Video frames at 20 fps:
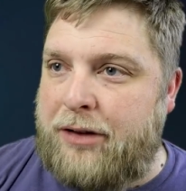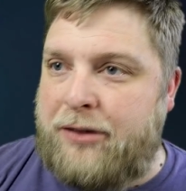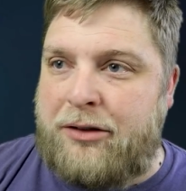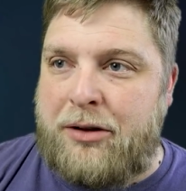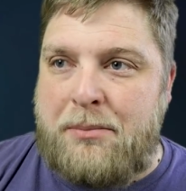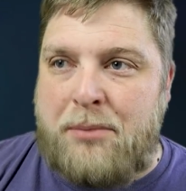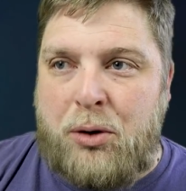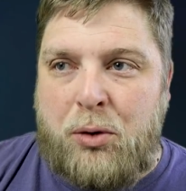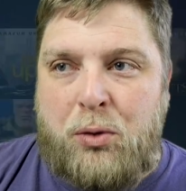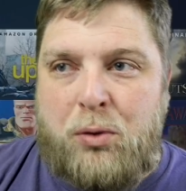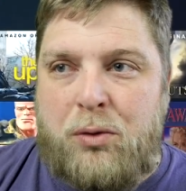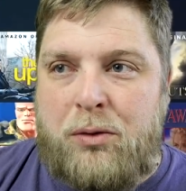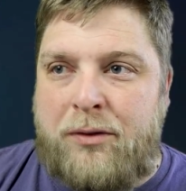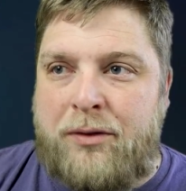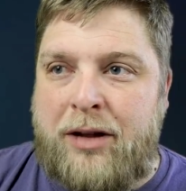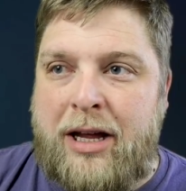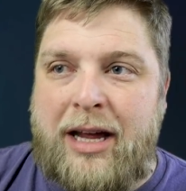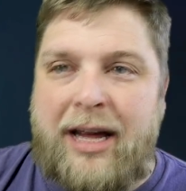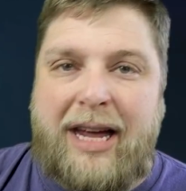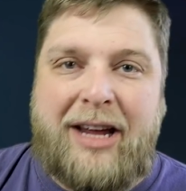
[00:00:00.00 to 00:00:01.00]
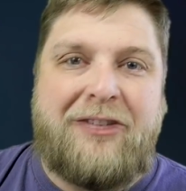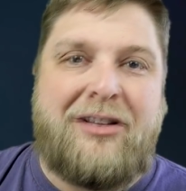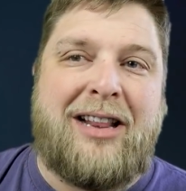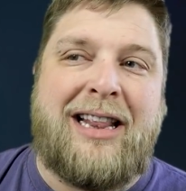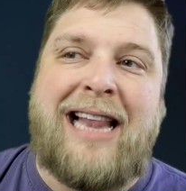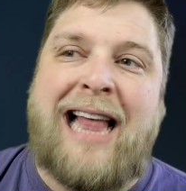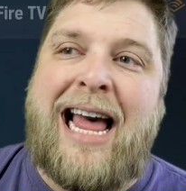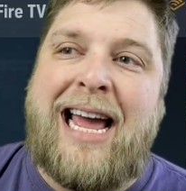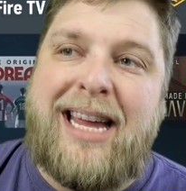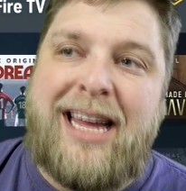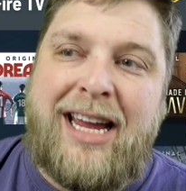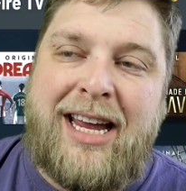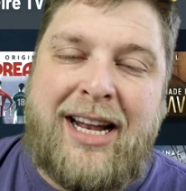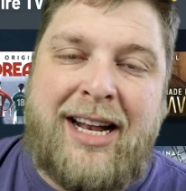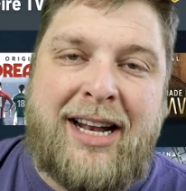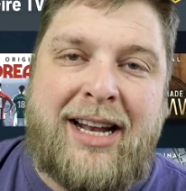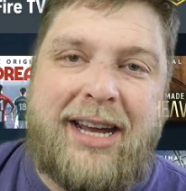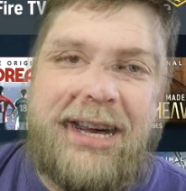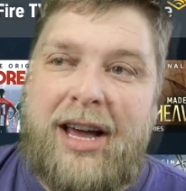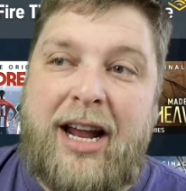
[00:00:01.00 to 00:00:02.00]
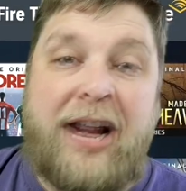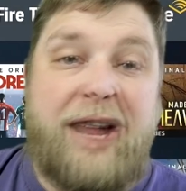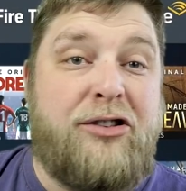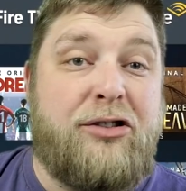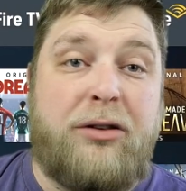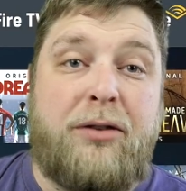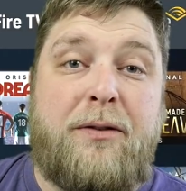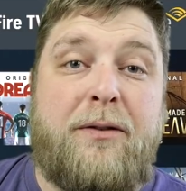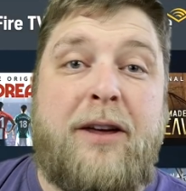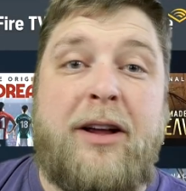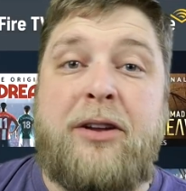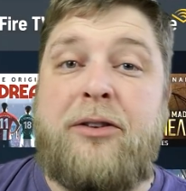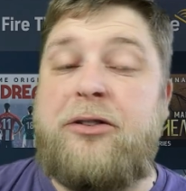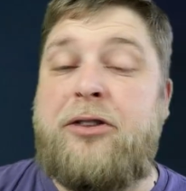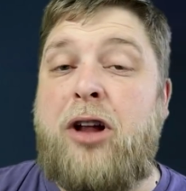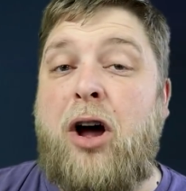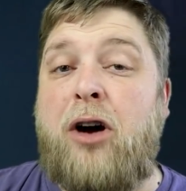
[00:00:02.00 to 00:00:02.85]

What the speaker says: it to move, it's lagging, and it just feels